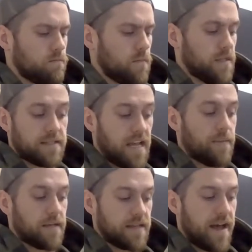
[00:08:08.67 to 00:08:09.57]
the
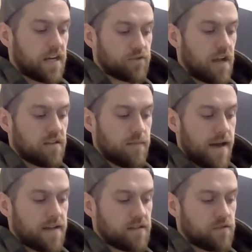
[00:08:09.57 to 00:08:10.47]
same exact dry lean
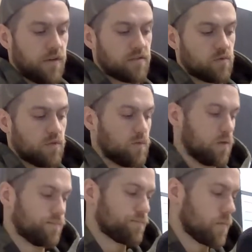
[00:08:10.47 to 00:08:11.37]
mass as
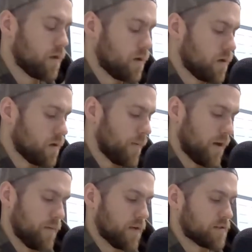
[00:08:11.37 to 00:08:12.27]
2021,
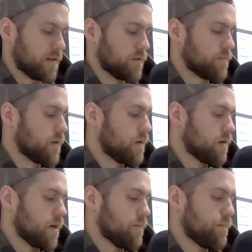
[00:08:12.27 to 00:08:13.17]
about 8 months later.
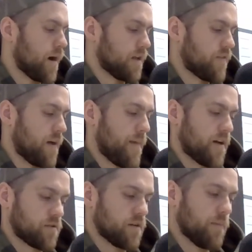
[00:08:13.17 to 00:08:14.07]
Body fat
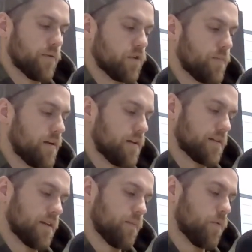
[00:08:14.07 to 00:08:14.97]
mass was up a little bit at
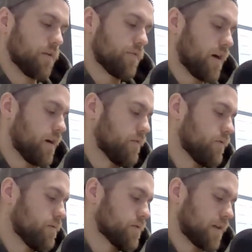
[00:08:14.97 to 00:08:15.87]
10.5.
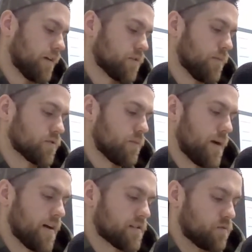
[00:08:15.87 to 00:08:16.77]
Skeletal muscle
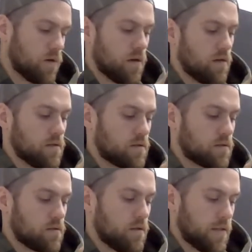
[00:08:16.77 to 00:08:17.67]
mass
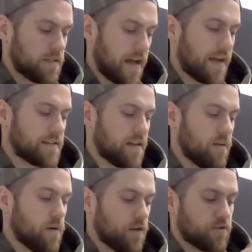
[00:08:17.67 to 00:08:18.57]
was the exact
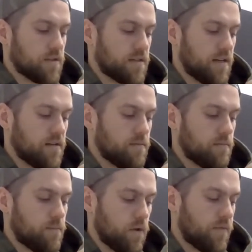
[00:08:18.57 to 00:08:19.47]
same,
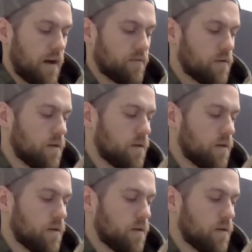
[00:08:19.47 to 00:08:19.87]
110.5